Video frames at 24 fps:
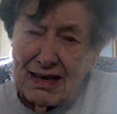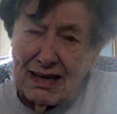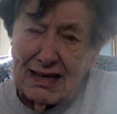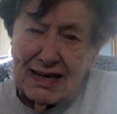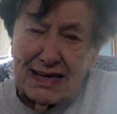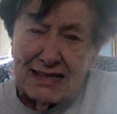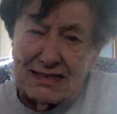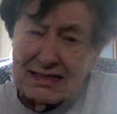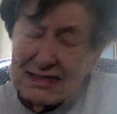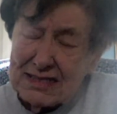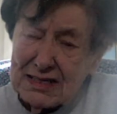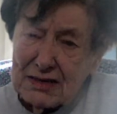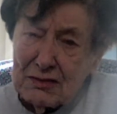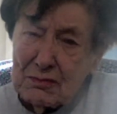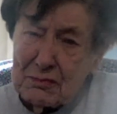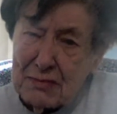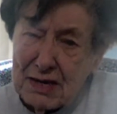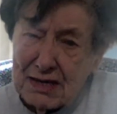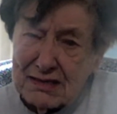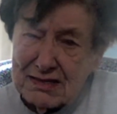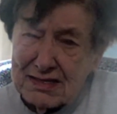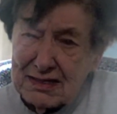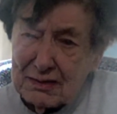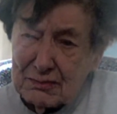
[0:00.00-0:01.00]
And I still
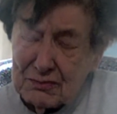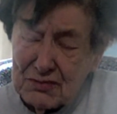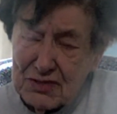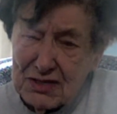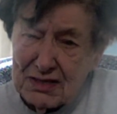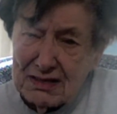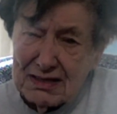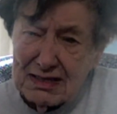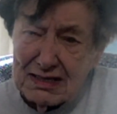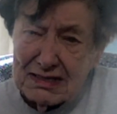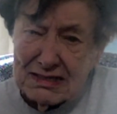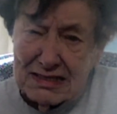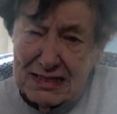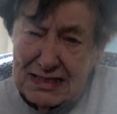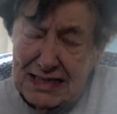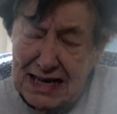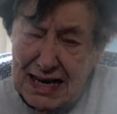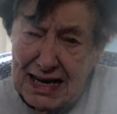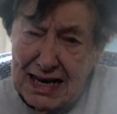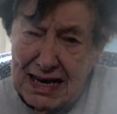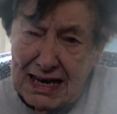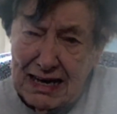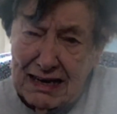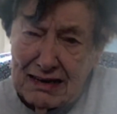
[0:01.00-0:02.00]
miss him to this
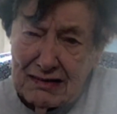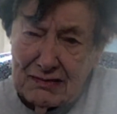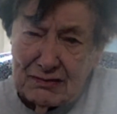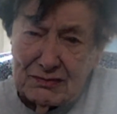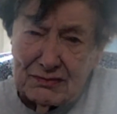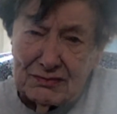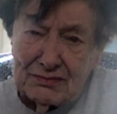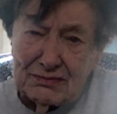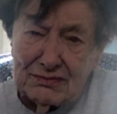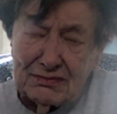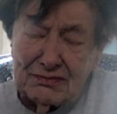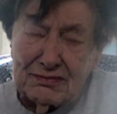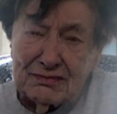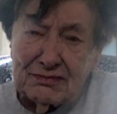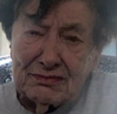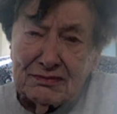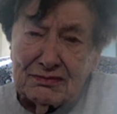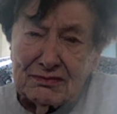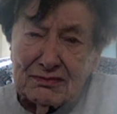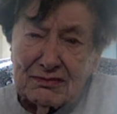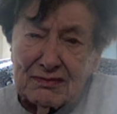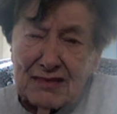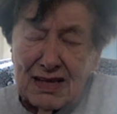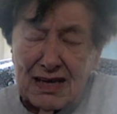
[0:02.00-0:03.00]
day.
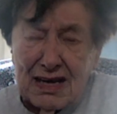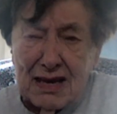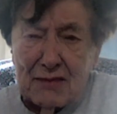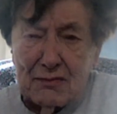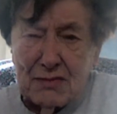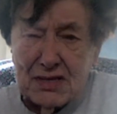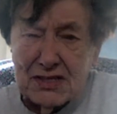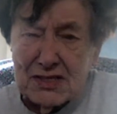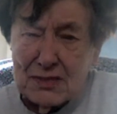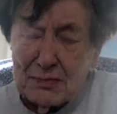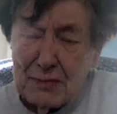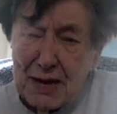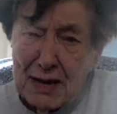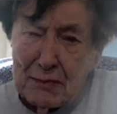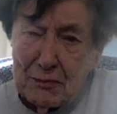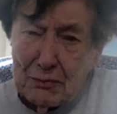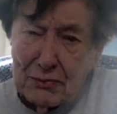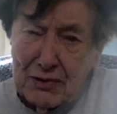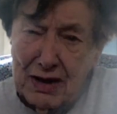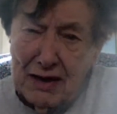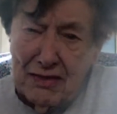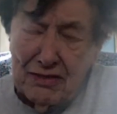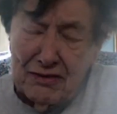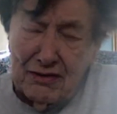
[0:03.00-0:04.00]
I miss my
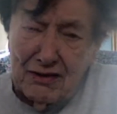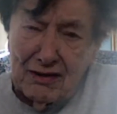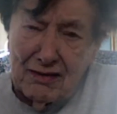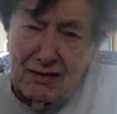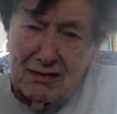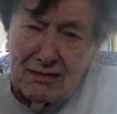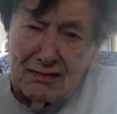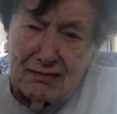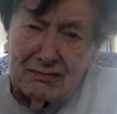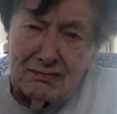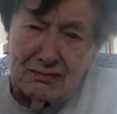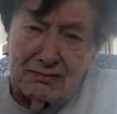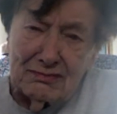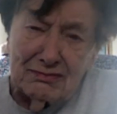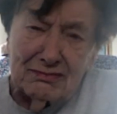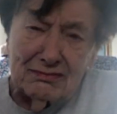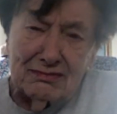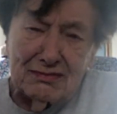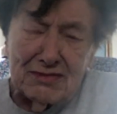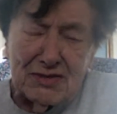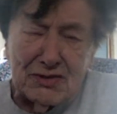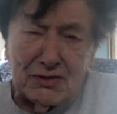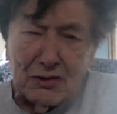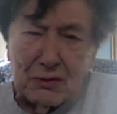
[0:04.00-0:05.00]
brother
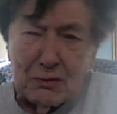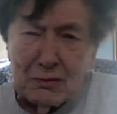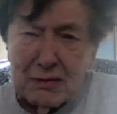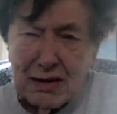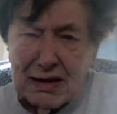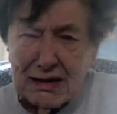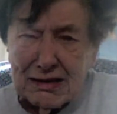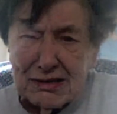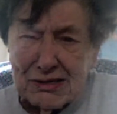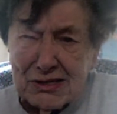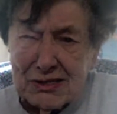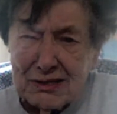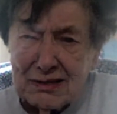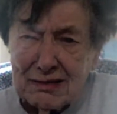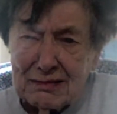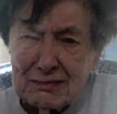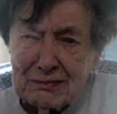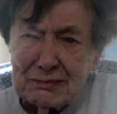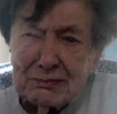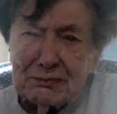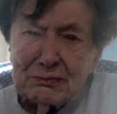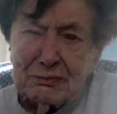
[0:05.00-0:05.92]
so much.